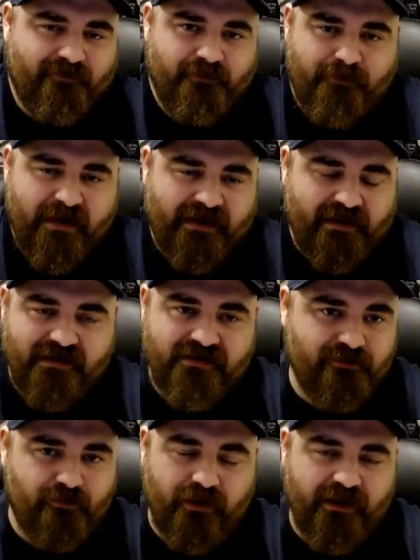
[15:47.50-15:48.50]
Big
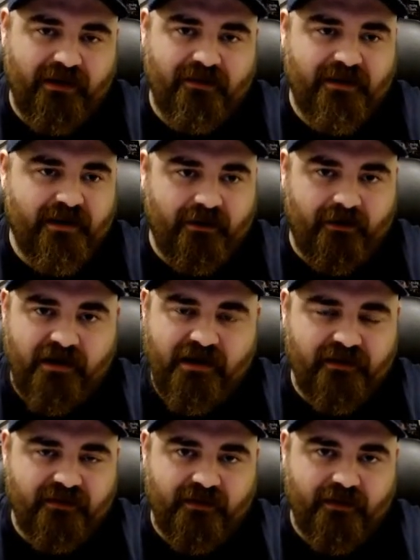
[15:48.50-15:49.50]
East Rookie of the Year.
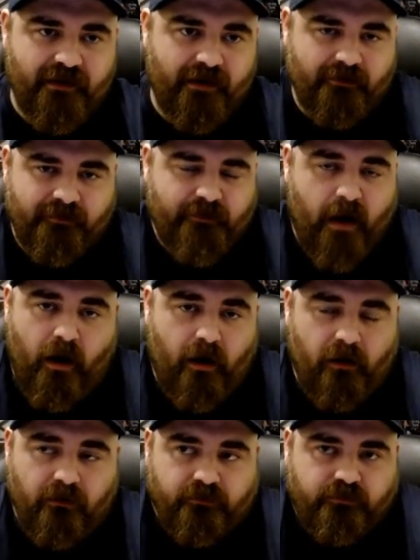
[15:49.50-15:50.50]
He's a, a
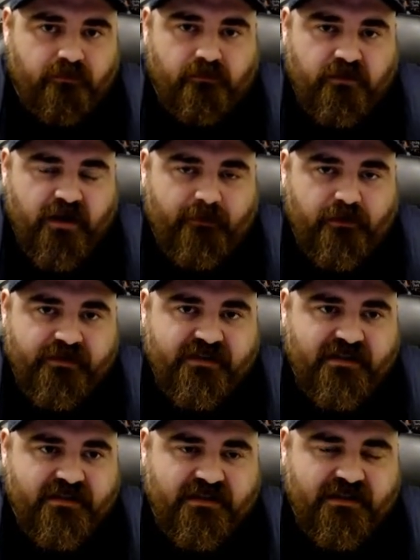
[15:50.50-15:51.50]
all
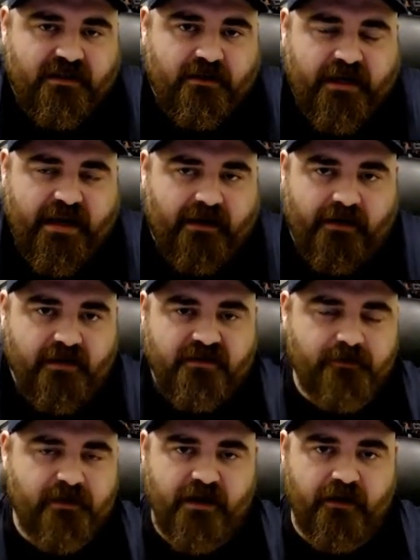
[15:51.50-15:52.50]
WCC candidate to
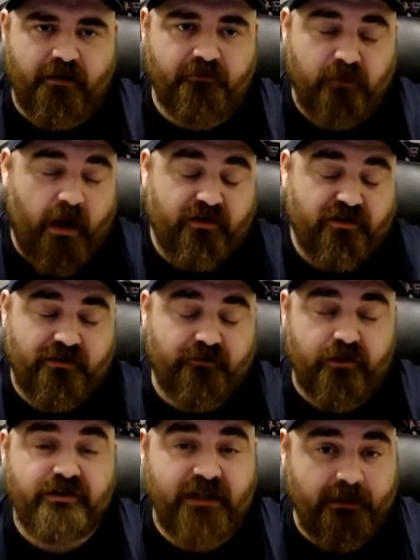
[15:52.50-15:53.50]
be a not just a
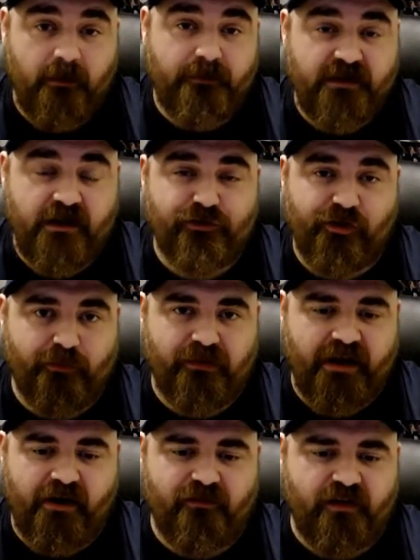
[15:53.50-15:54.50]
first teamer, potentially the
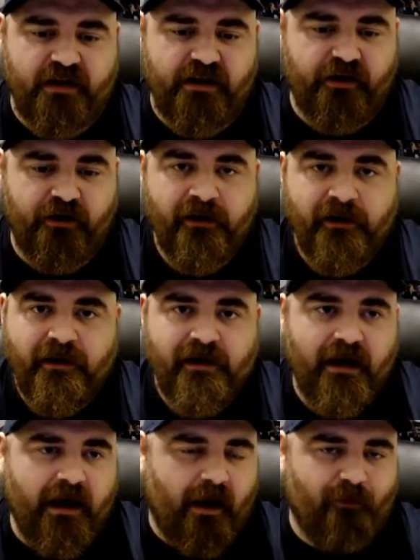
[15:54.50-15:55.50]
Player of the Year.
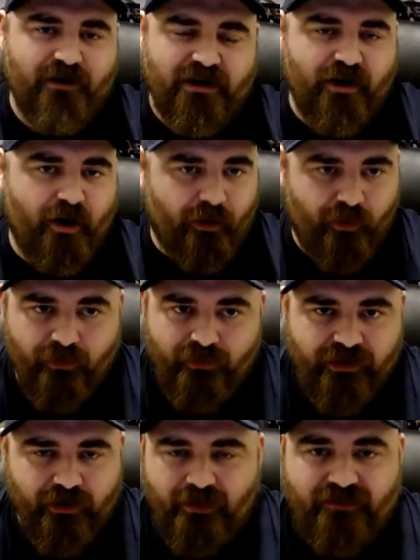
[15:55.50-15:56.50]
Uh, we know,
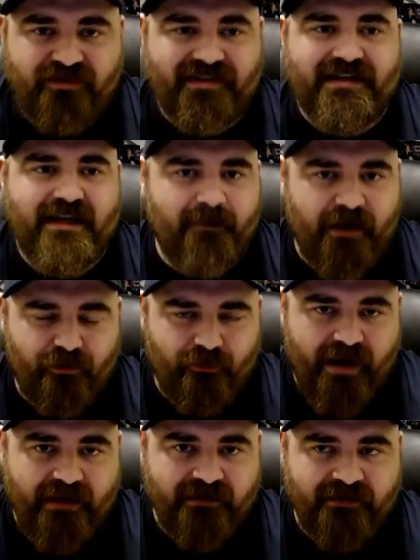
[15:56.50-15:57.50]
you know, we've seen him at
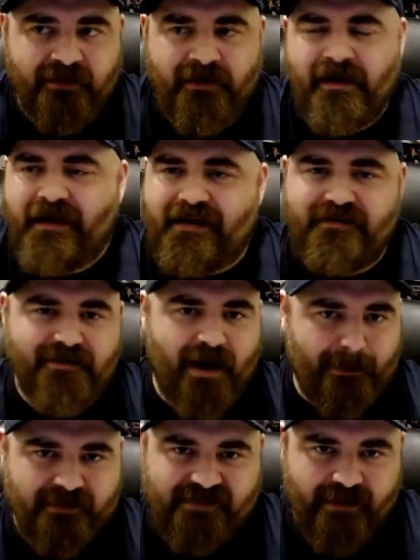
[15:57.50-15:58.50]
Creighton. He's
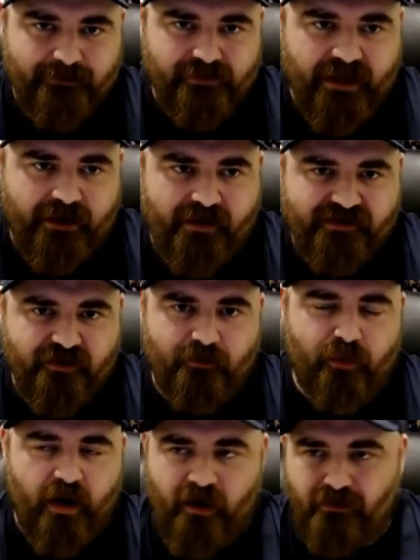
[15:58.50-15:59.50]
not the same player as his
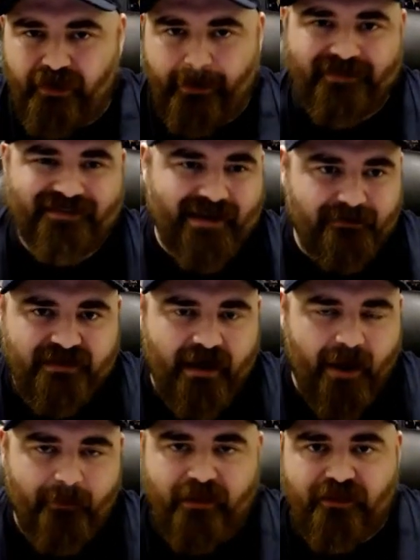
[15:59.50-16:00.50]
brother, but at the same
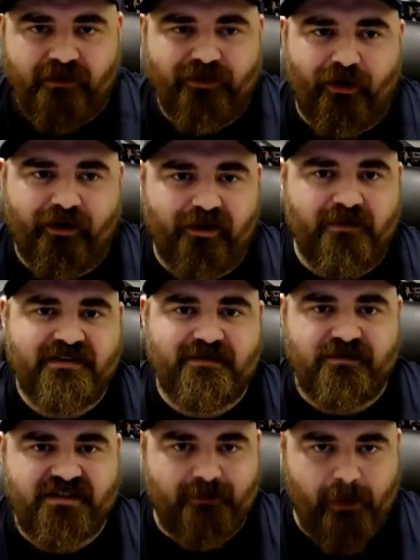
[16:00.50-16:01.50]
time, I think there are going to be
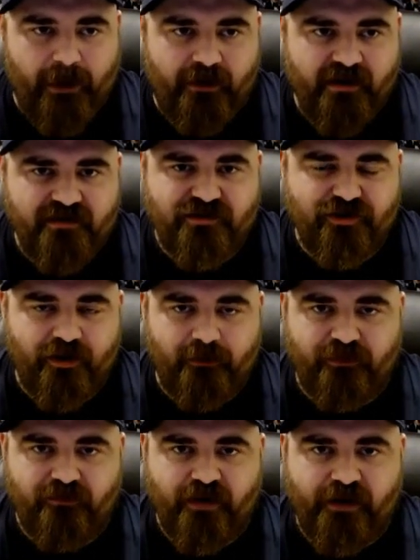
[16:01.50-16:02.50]
some similarities in terms of their